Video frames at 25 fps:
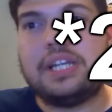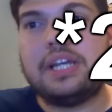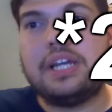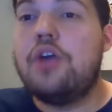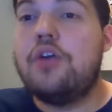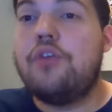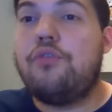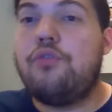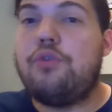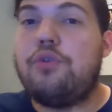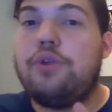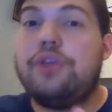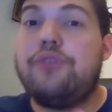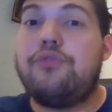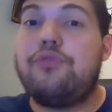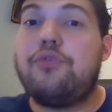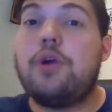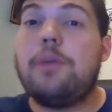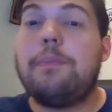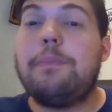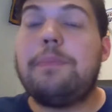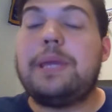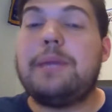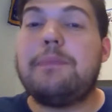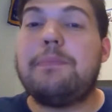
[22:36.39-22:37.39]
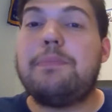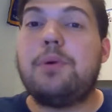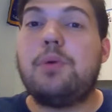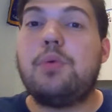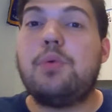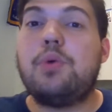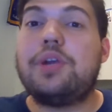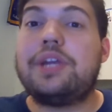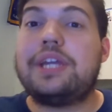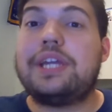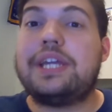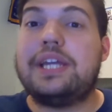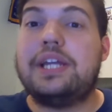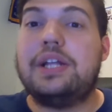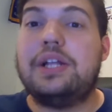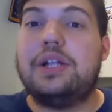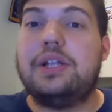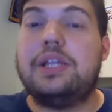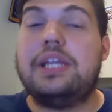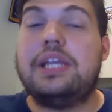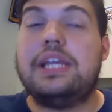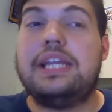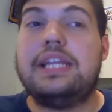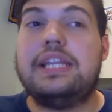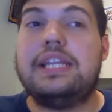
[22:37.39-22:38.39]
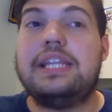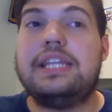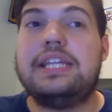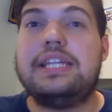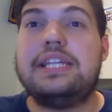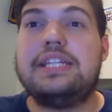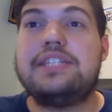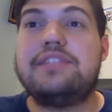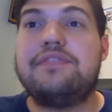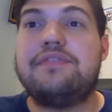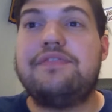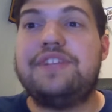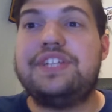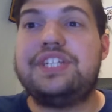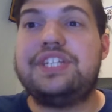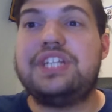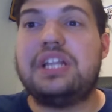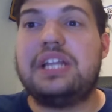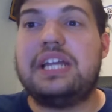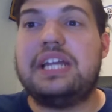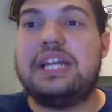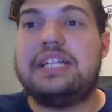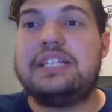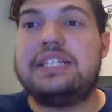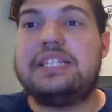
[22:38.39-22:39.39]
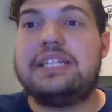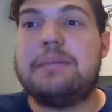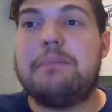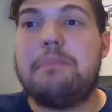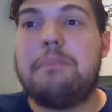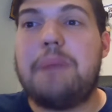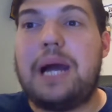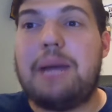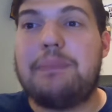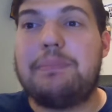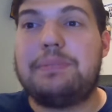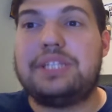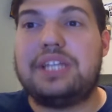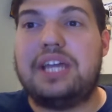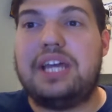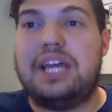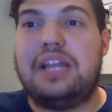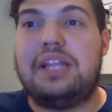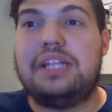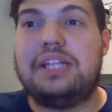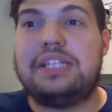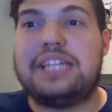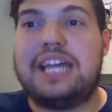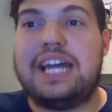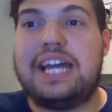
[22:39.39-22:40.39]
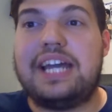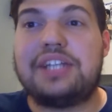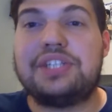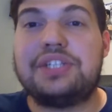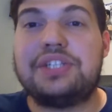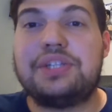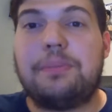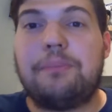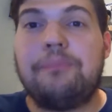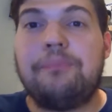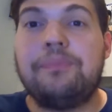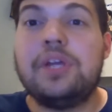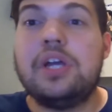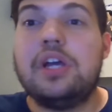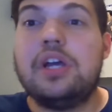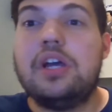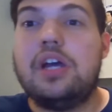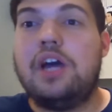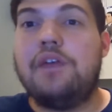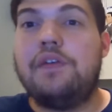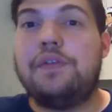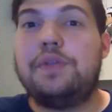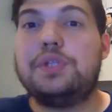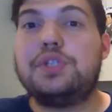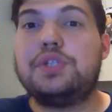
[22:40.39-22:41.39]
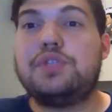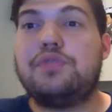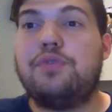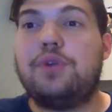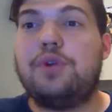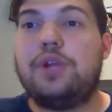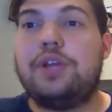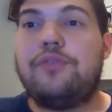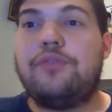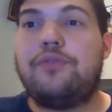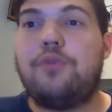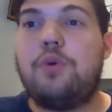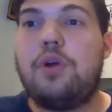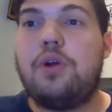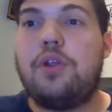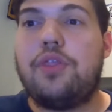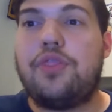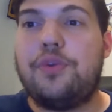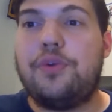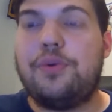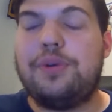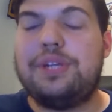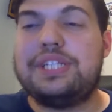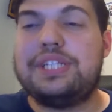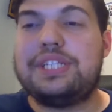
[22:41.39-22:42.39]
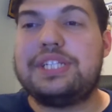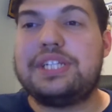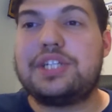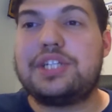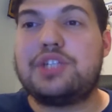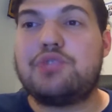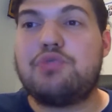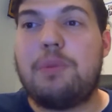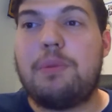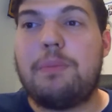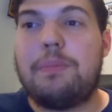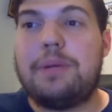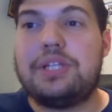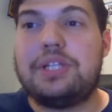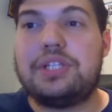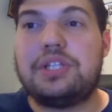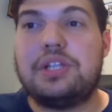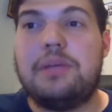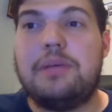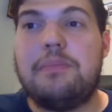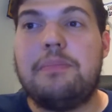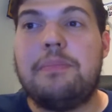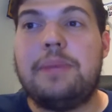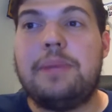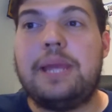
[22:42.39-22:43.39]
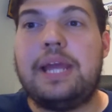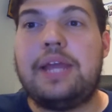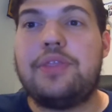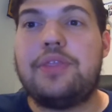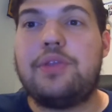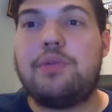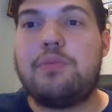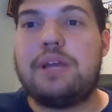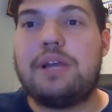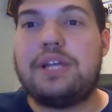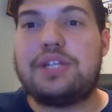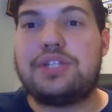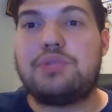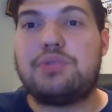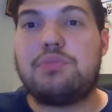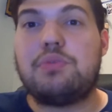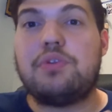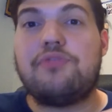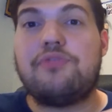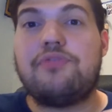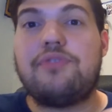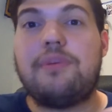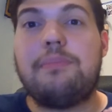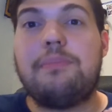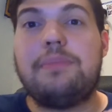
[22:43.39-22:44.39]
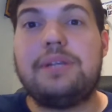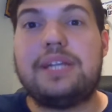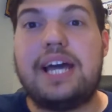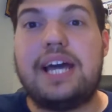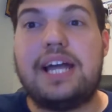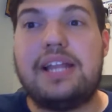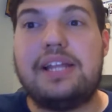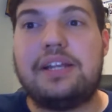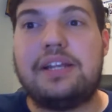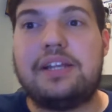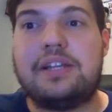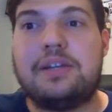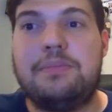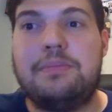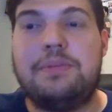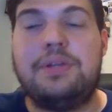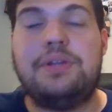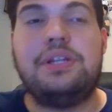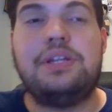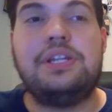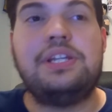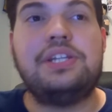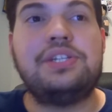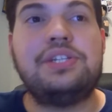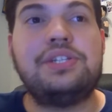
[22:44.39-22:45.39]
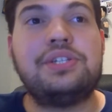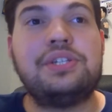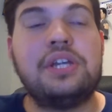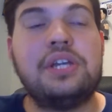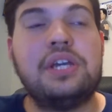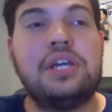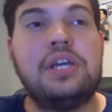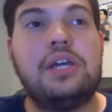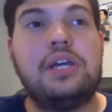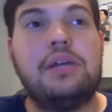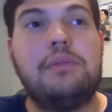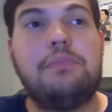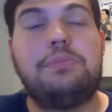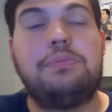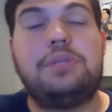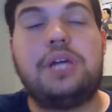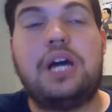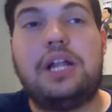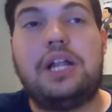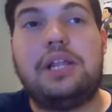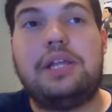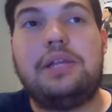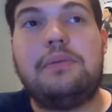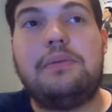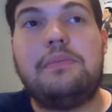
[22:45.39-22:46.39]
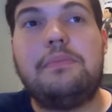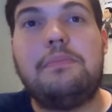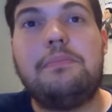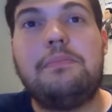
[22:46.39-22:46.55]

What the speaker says: 44 people were killed in these vigilante mob-style attacks. Of those 44, 36 were Muslim, and the rest were from Dalit communities. Dalit